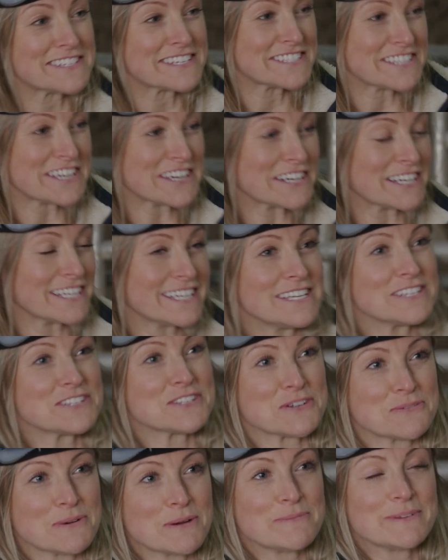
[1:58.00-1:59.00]
exactly it.
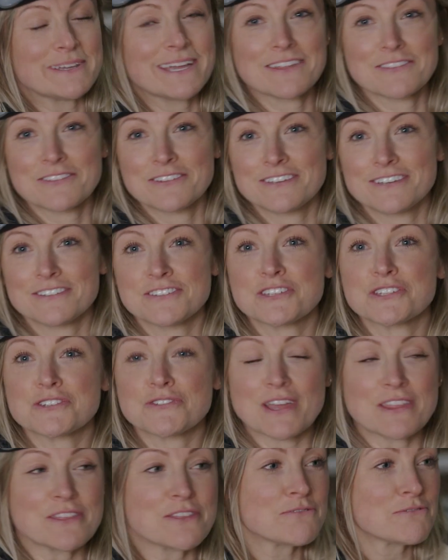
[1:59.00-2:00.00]
So when we get the
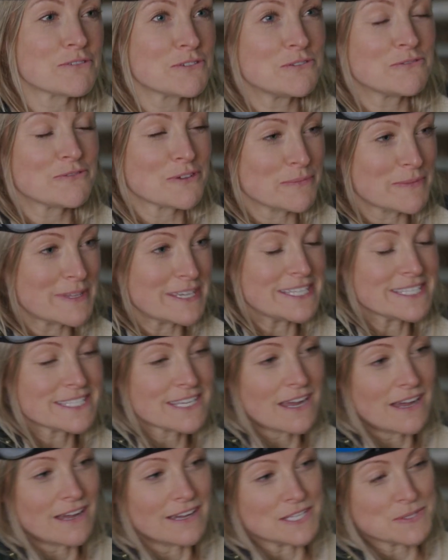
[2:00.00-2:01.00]
strength through from these
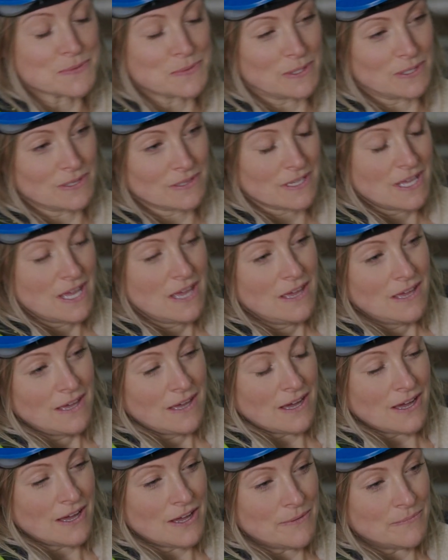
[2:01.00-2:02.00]
guys, we'll
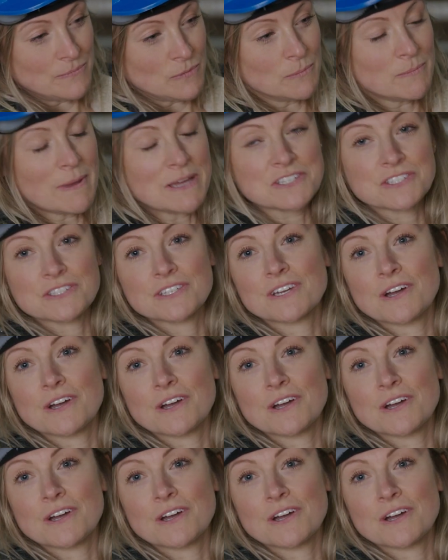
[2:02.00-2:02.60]
measure the